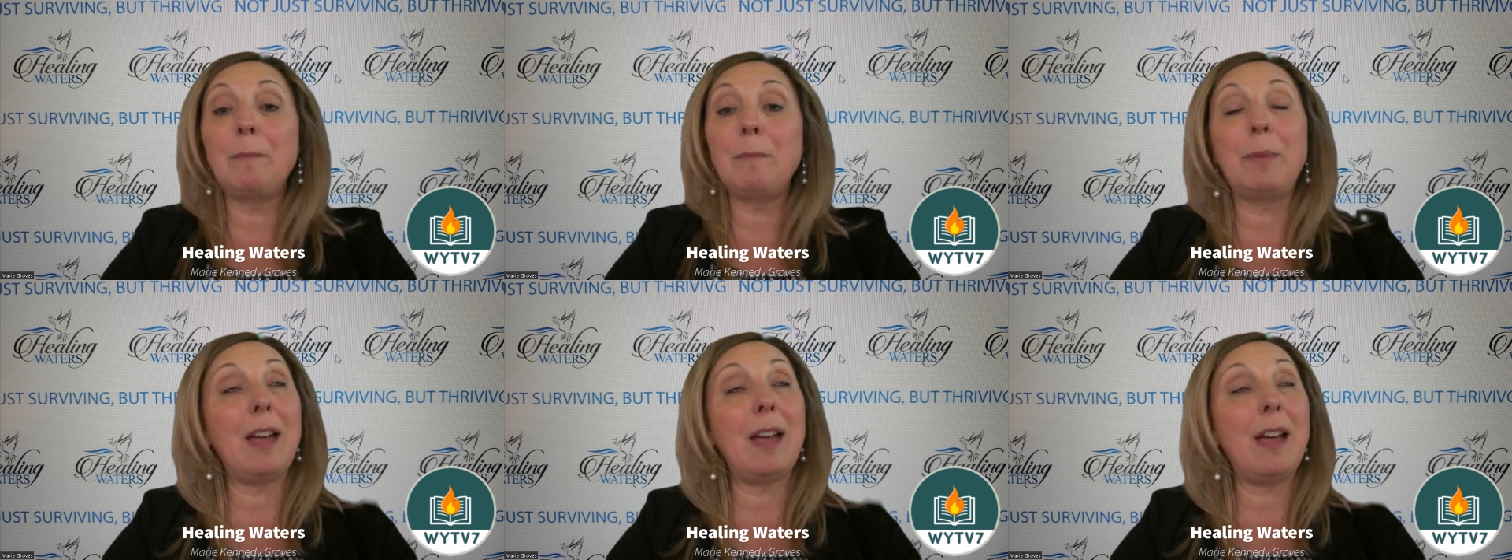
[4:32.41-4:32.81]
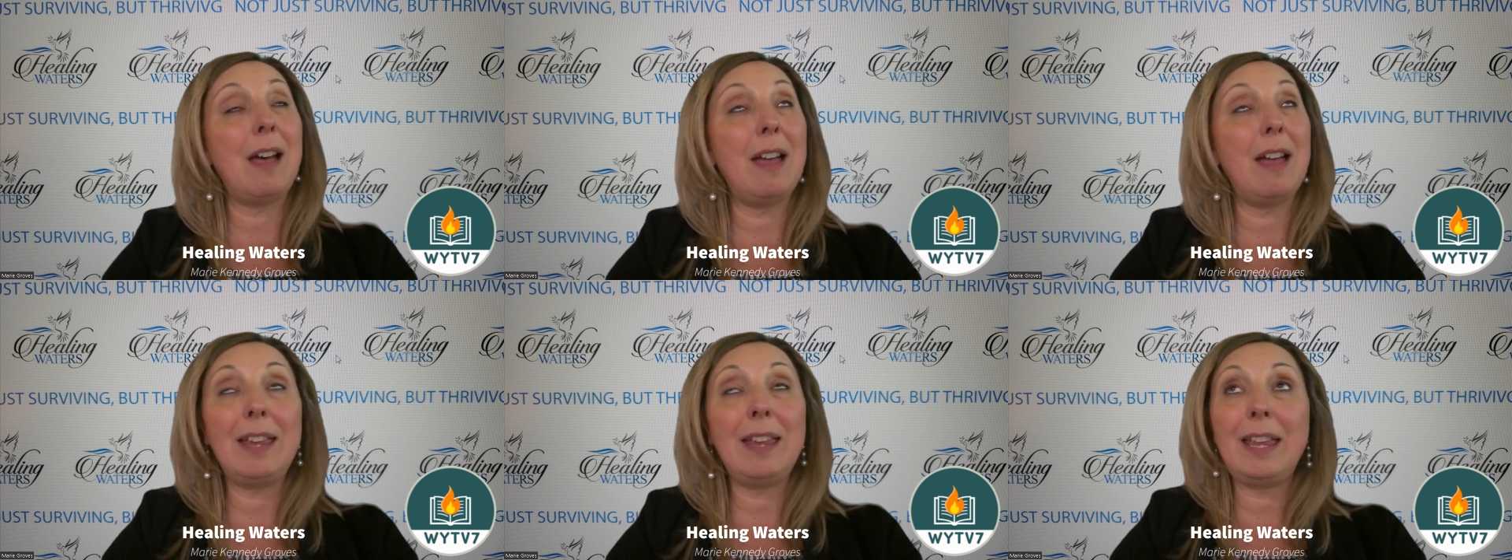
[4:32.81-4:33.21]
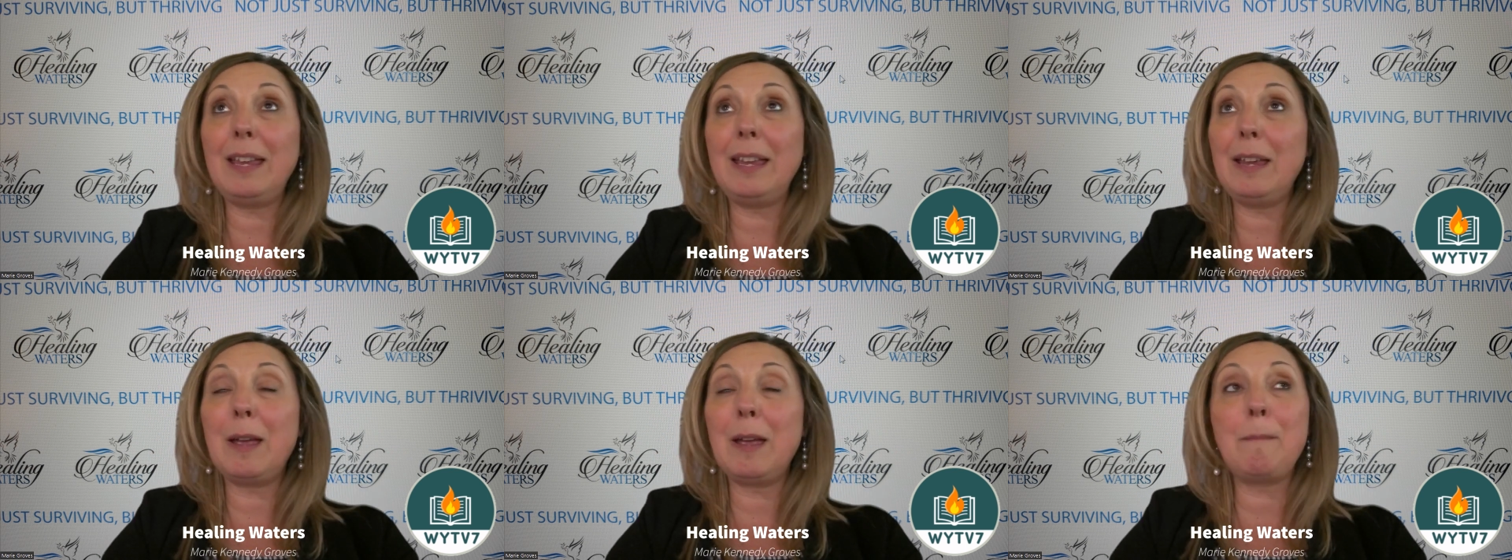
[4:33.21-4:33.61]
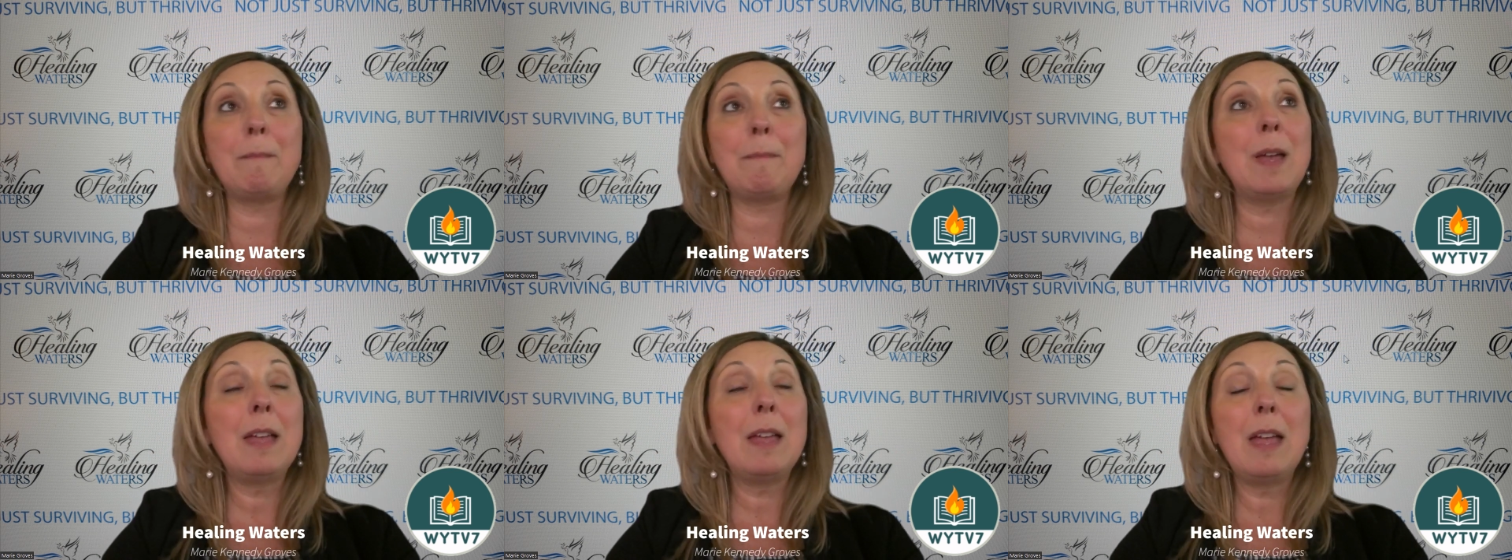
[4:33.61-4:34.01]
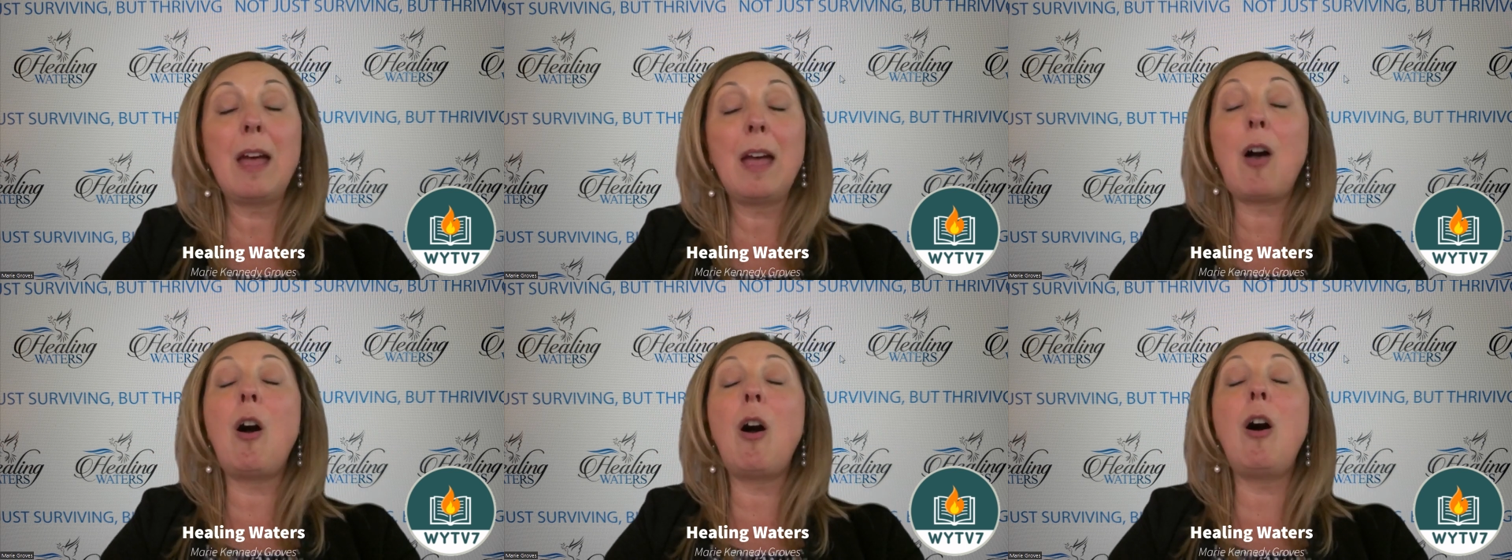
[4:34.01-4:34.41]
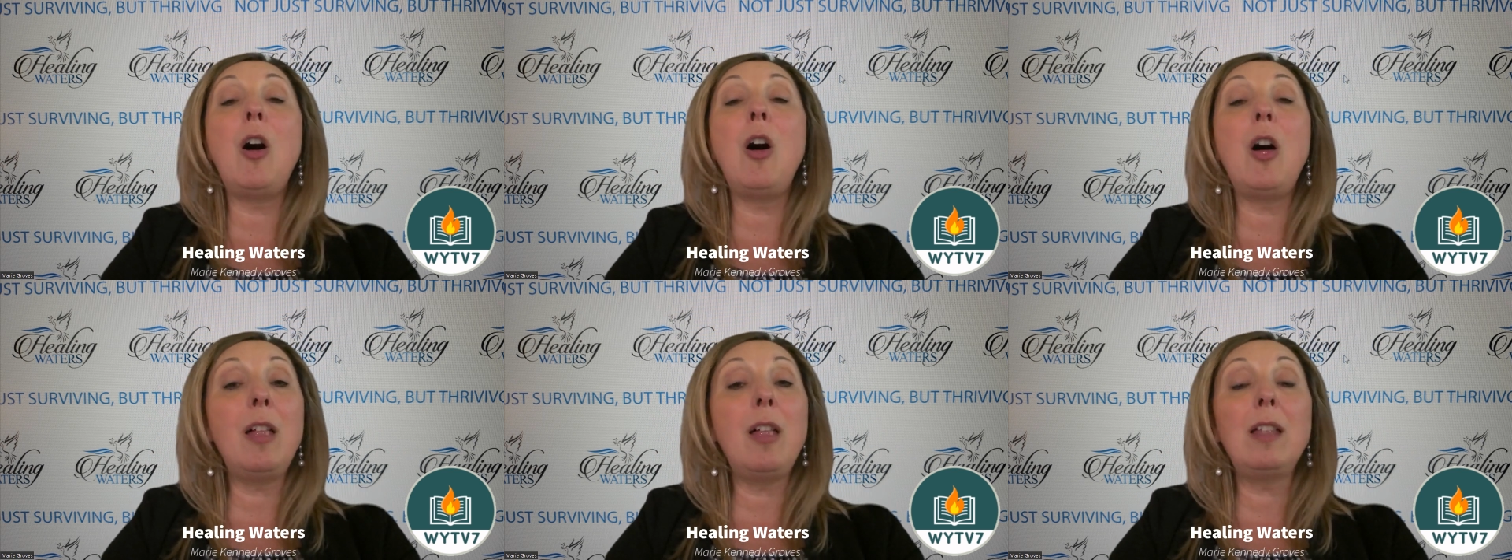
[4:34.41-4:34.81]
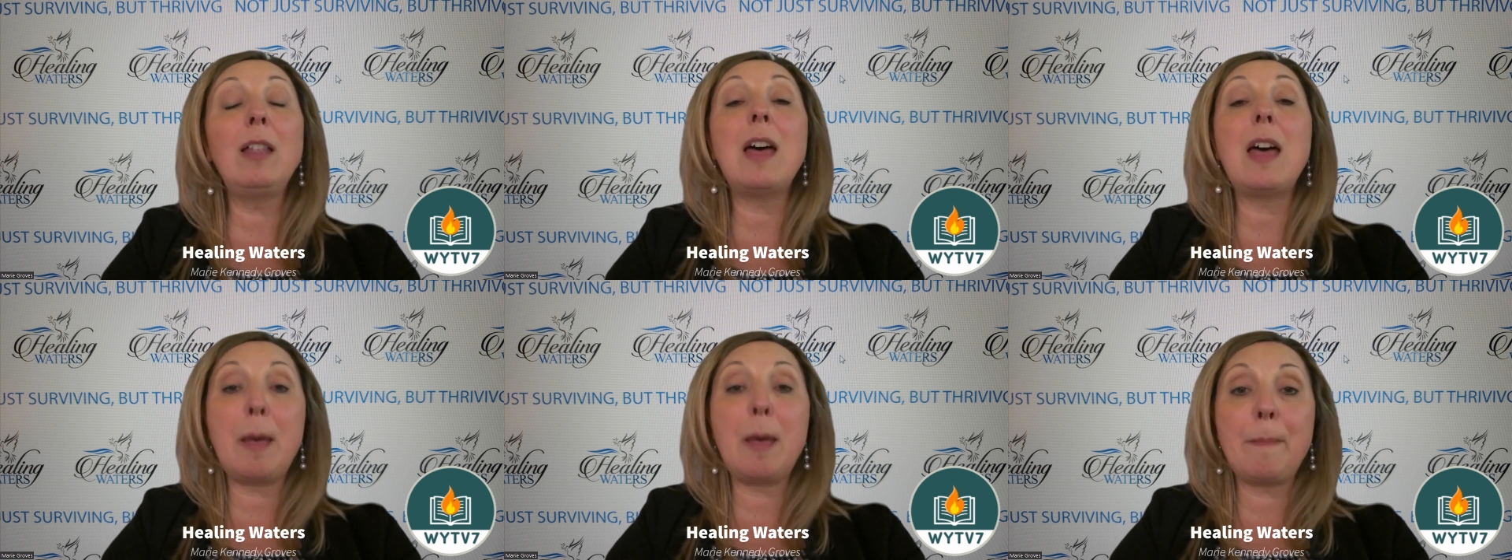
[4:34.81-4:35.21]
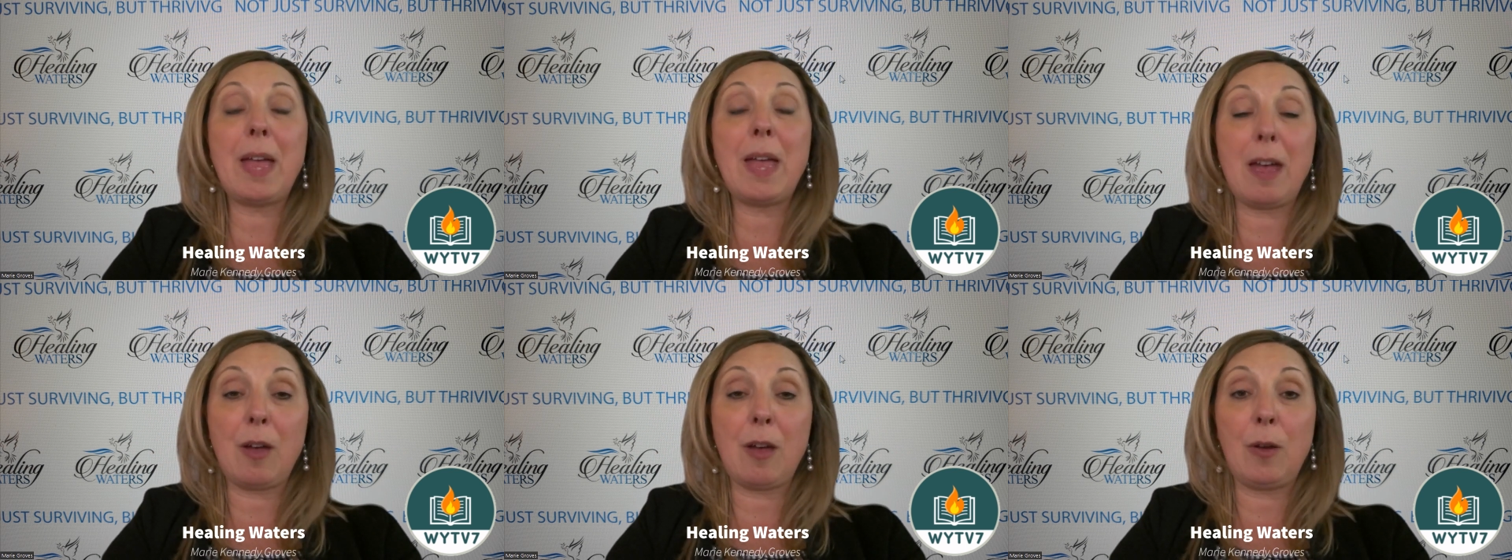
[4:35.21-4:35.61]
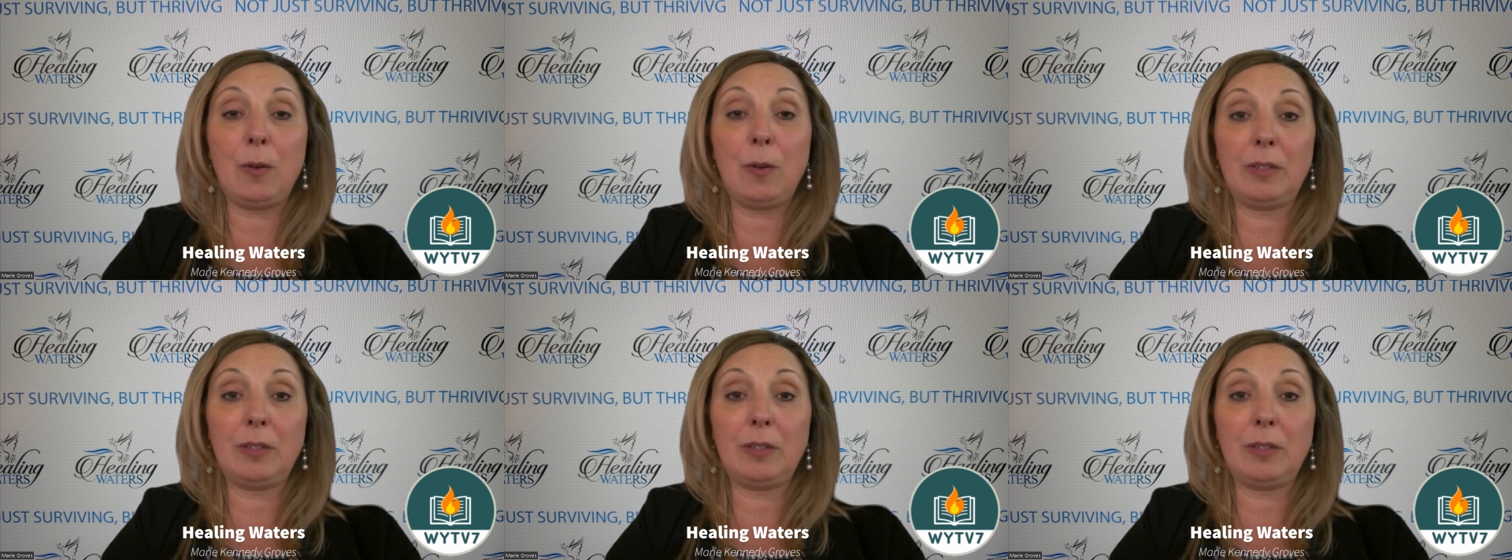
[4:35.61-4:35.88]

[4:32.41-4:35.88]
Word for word: but I am all about